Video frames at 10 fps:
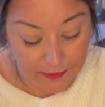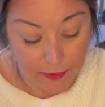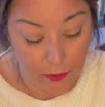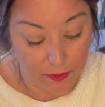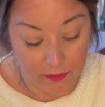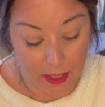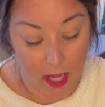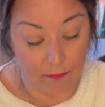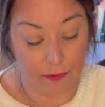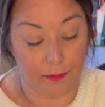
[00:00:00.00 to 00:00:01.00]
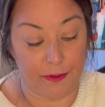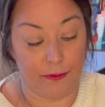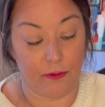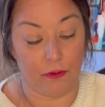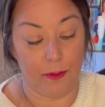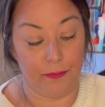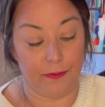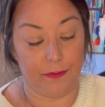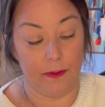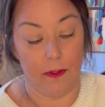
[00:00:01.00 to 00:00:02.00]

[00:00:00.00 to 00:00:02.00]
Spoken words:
They don't even have to be strips.